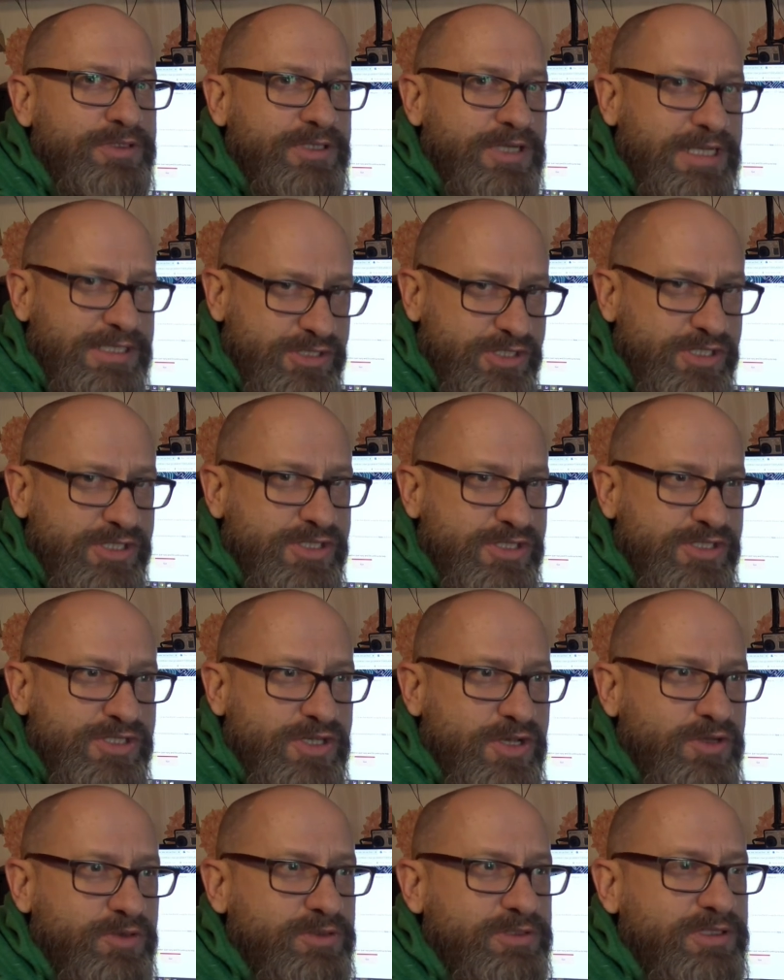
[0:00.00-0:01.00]
that I just
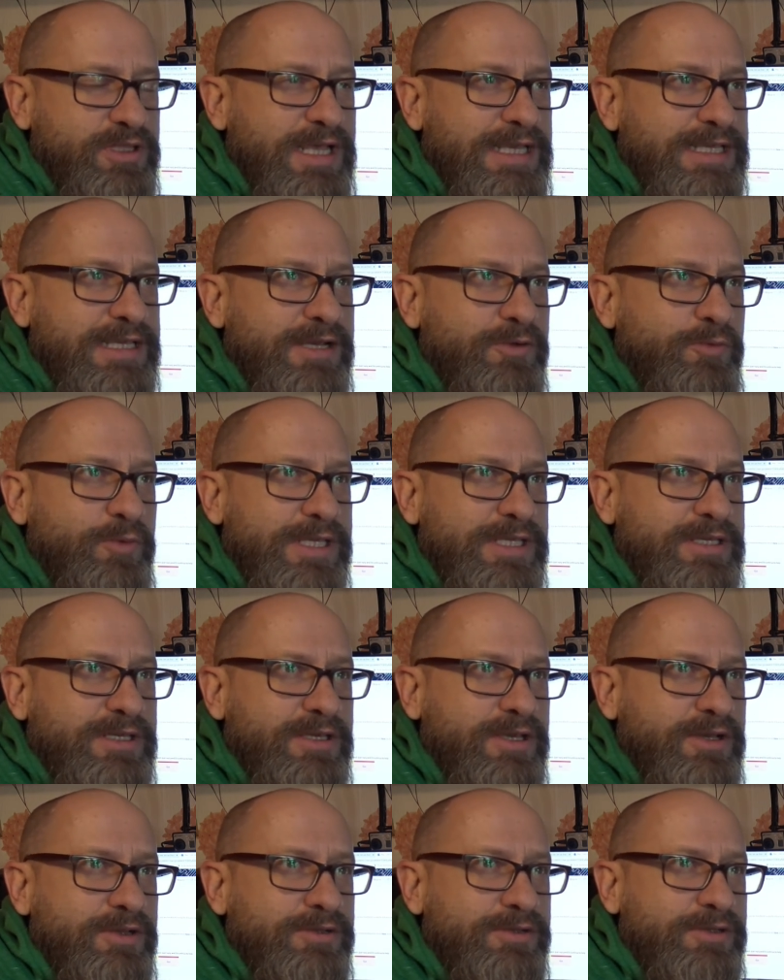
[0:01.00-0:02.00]
sold like a week
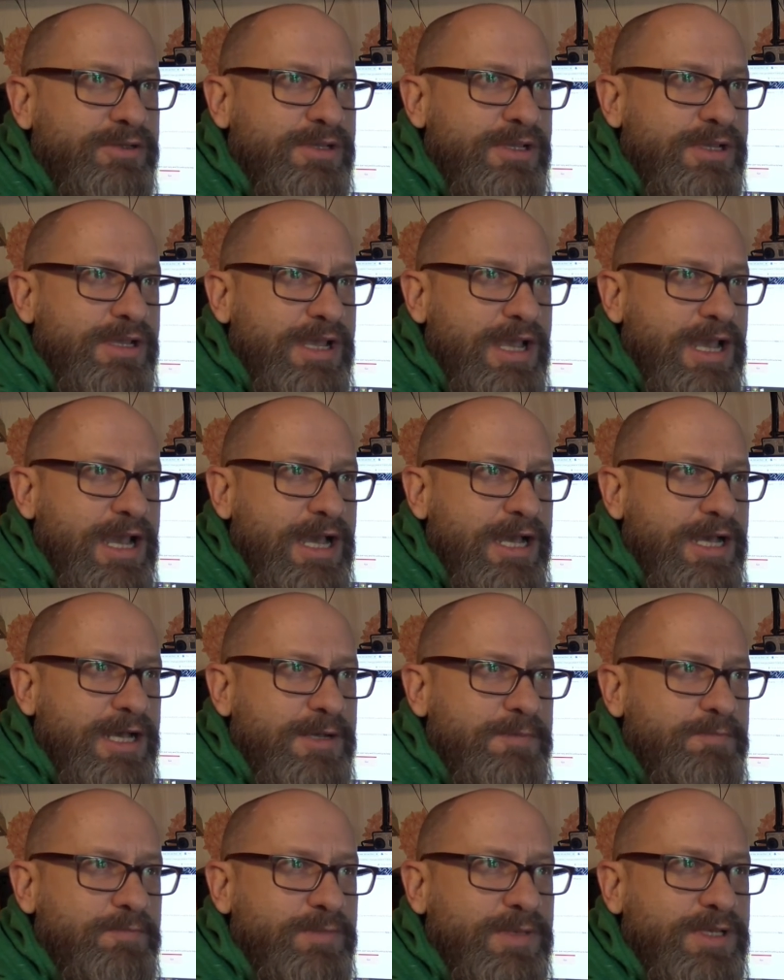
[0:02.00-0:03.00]
ago
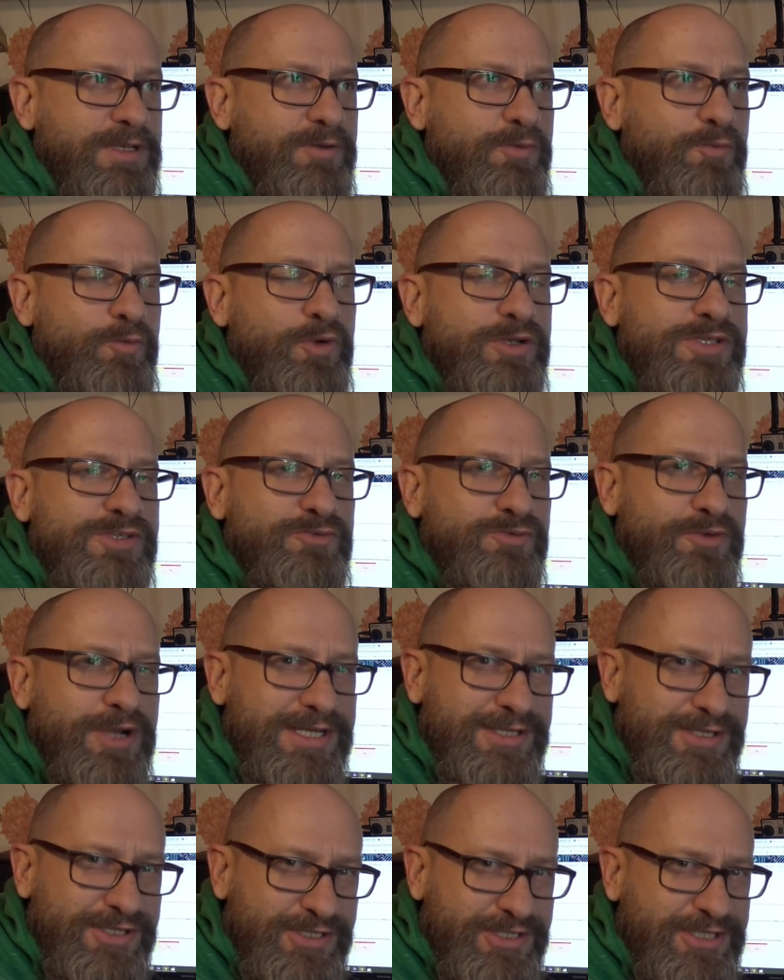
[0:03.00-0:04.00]
was
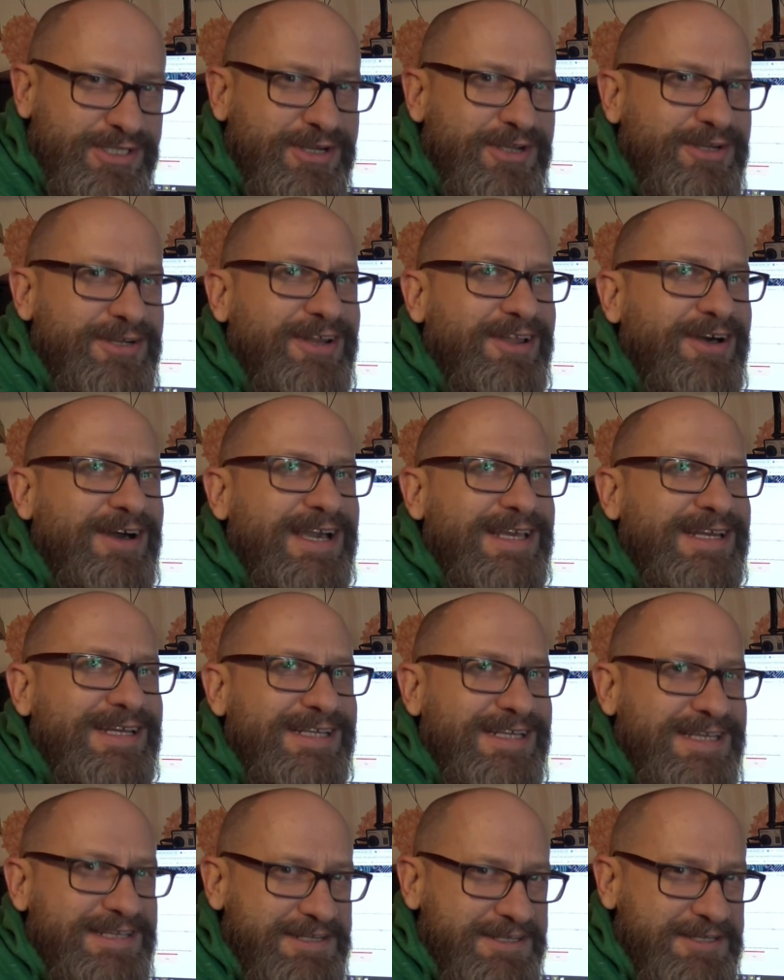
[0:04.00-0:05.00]
registered online
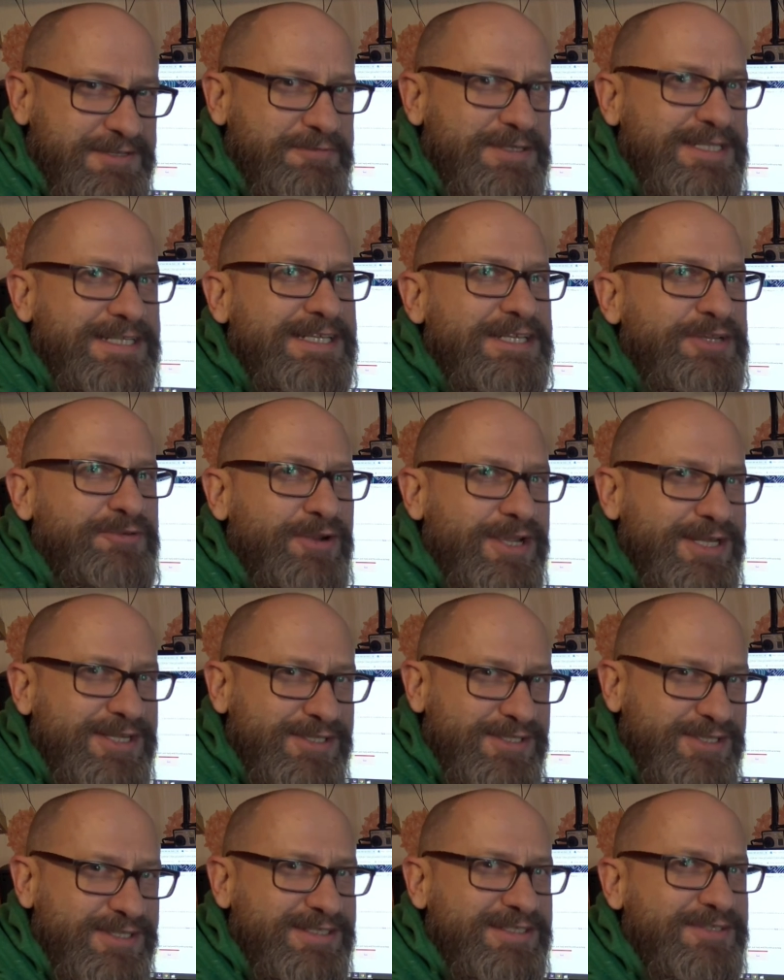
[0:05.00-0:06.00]
and needed to be
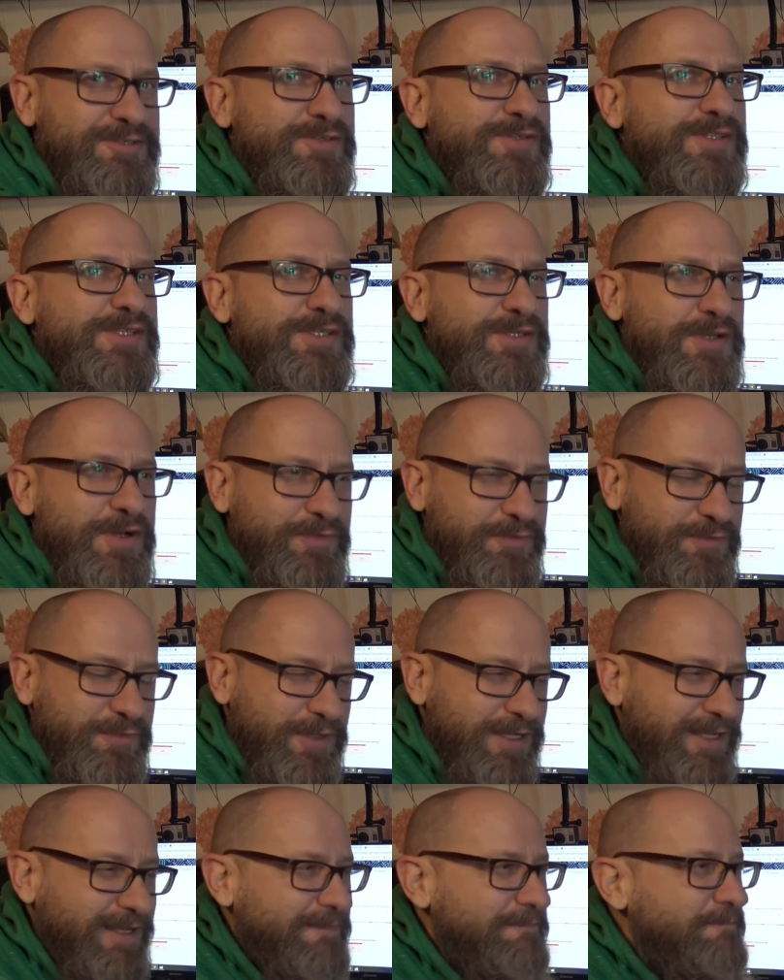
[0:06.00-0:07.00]
deregistered to use the
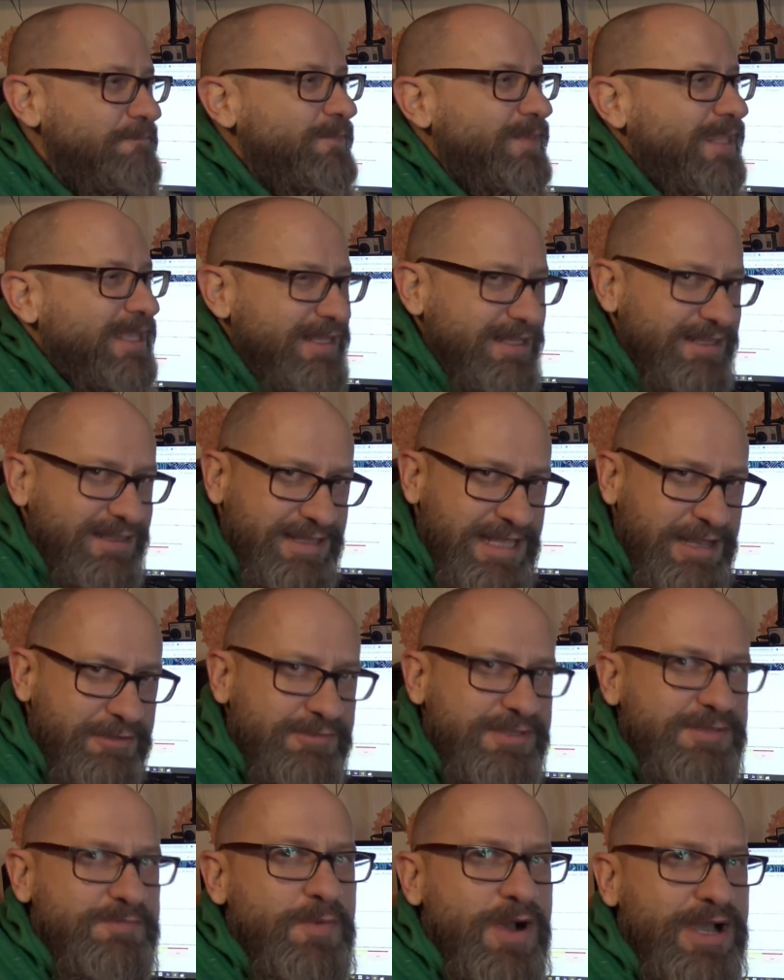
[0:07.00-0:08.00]
software. That
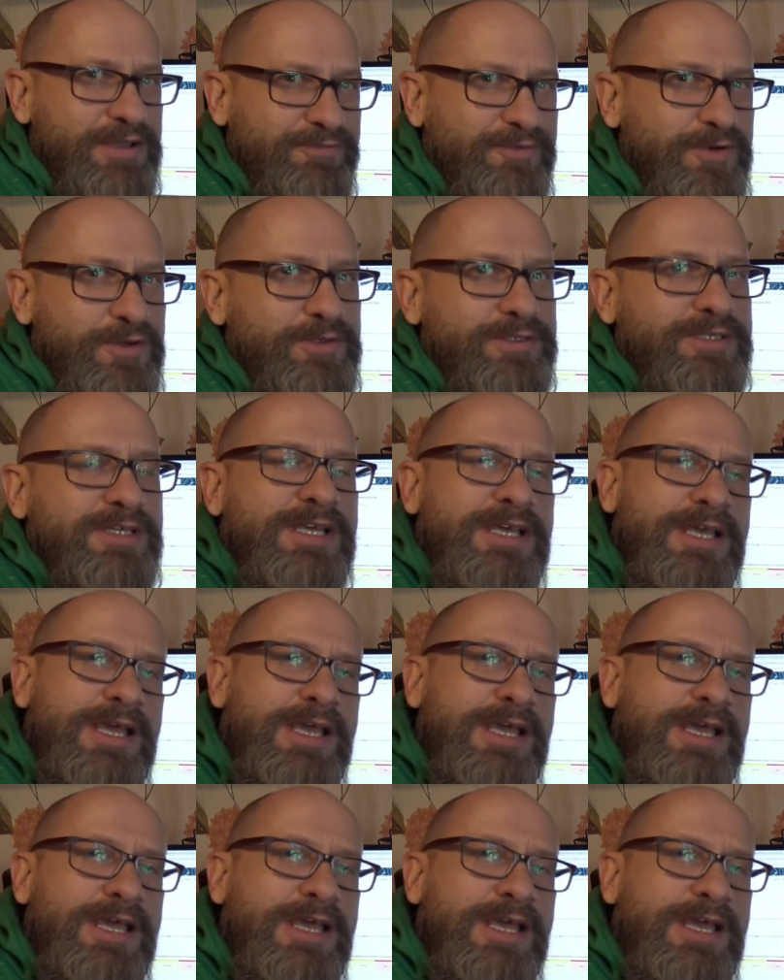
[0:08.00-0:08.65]
was my fault.